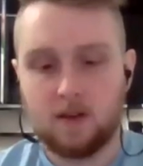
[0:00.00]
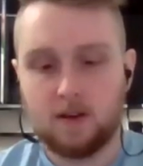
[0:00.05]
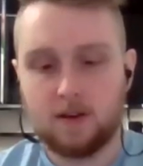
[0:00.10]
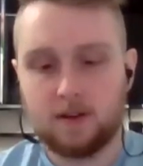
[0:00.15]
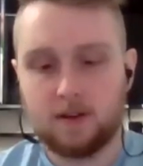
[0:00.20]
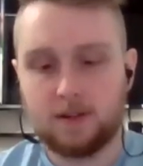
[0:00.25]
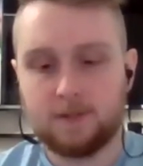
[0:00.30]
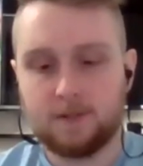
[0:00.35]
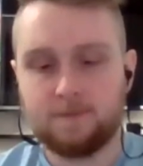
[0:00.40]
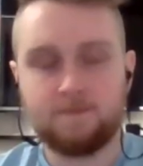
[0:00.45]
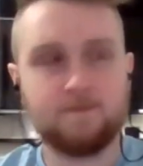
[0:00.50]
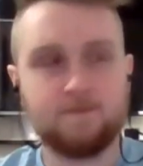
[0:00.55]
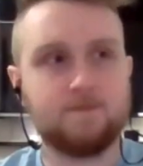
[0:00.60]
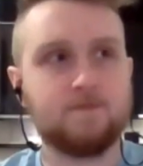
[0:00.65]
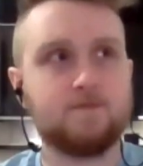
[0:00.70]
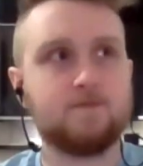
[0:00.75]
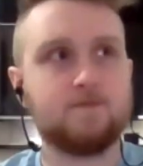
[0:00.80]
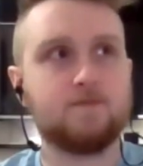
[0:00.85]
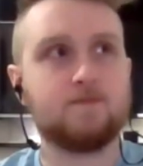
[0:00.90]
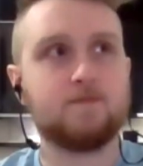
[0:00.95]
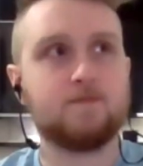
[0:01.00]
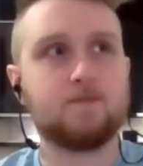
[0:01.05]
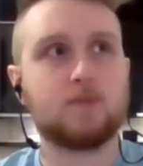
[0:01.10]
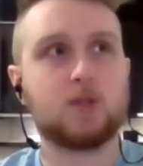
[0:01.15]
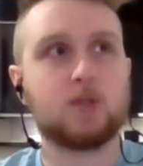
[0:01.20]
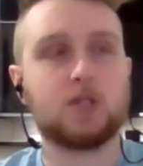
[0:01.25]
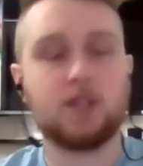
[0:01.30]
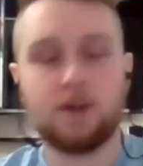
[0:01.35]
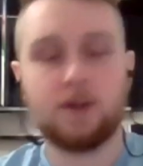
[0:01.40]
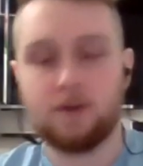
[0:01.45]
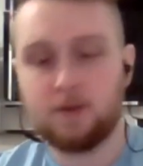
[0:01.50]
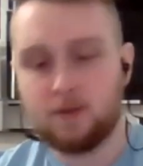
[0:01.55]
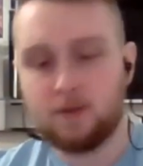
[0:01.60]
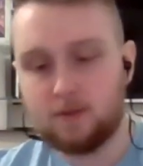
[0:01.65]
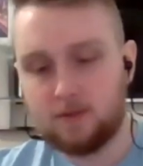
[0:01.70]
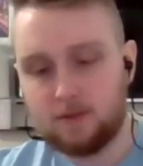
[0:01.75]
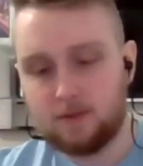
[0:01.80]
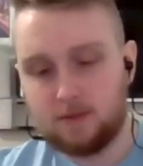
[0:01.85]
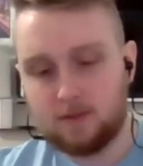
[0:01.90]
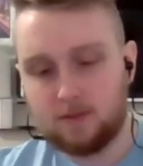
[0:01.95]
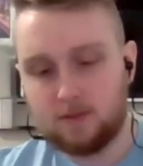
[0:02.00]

Um, so